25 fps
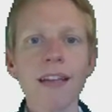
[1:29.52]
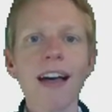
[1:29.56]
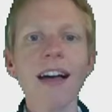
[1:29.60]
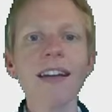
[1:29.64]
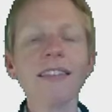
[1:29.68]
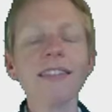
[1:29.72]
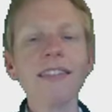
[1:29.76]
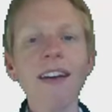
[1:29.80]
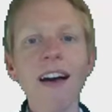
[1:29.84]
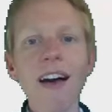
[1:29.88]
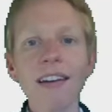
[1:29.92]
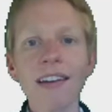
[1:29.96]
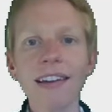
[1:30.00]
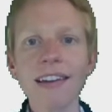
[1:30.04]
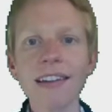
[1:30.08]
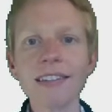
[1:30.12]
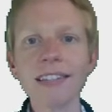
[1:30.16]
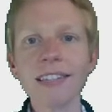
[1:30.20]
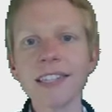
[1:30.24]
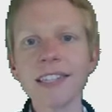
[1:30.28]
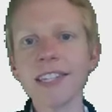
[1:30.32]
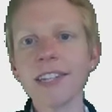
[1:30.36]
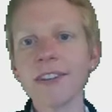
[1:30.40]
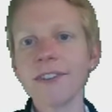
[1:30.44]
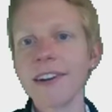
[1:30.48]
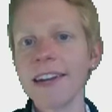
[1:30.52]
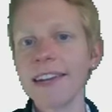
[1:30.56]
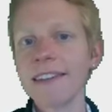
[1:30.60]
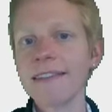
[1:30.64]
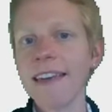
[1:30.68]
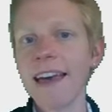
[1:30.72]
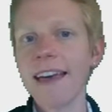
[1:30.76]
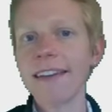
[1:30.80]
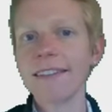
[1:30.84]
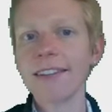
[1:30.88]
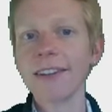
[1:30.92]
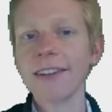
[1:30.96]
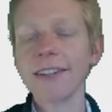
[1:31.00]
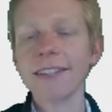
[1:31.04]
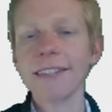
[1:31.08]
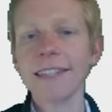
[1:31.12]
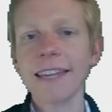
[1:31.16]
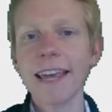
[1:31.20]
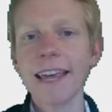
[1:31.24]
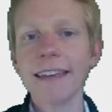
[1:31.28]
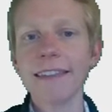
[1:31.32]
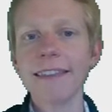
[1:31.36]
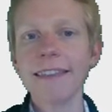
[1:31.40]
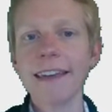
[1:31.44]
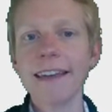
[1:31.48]
a login screen that looks
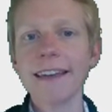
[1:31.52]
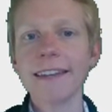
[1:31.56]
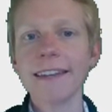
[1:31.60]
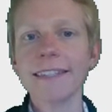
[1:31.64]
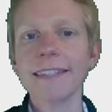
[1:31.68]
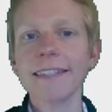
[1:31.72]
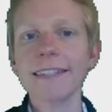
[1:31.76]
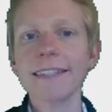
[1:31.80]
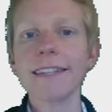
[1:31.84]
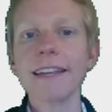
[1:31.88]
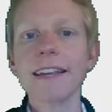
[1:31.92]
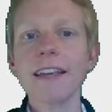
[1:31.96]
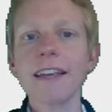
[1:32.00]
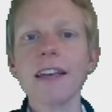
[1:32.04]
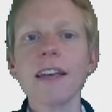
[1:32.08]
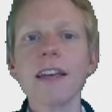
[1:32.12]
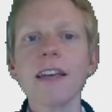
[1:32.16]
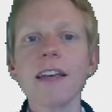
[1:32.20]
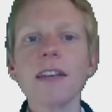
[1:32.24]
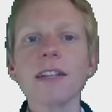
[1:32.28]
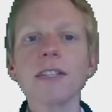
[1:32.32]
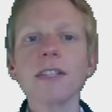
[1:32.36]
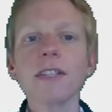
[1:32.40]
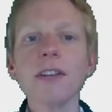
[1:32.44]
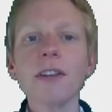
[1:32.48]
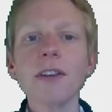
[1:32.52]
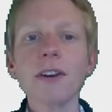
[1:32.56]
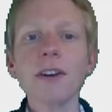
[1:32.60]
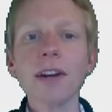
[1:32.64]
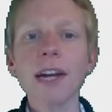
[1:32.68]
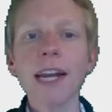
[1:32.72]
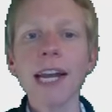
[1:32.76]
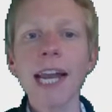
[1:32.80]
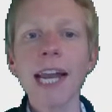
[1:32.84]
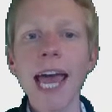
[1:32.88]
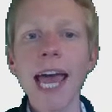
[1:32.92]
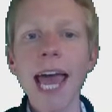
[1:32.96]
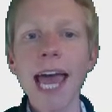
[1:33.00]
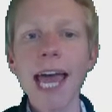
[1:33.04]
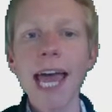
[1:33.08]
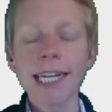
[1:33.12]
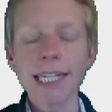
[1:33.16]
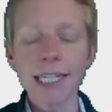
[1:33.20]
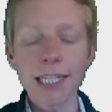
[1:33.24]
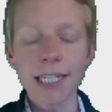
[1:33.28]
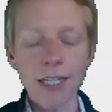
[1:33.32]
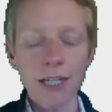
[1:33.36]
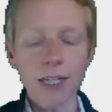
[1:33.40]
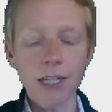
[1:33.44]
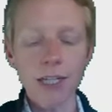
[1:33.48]
like this. So you're going to
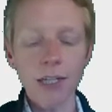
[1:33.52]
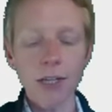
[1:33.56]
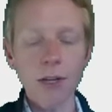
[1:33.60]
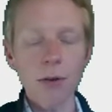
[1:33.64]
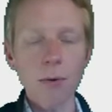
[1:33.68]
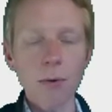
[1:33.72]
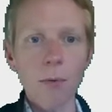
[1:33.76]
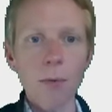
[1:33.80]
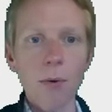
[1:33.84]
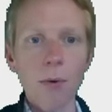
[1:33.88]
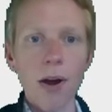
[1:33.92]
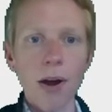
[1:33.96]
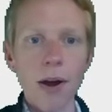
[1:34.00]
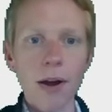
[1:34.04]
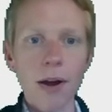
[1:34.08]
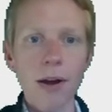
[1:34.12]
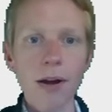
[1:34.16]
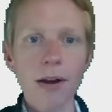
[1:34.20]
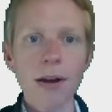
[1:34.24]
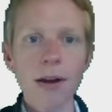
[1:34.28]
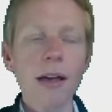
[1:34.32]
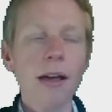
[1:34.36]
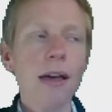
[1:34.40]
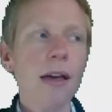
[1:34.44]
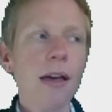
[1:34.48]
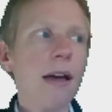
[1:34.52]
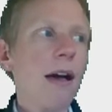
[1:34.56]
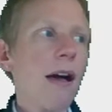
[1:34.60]
enter your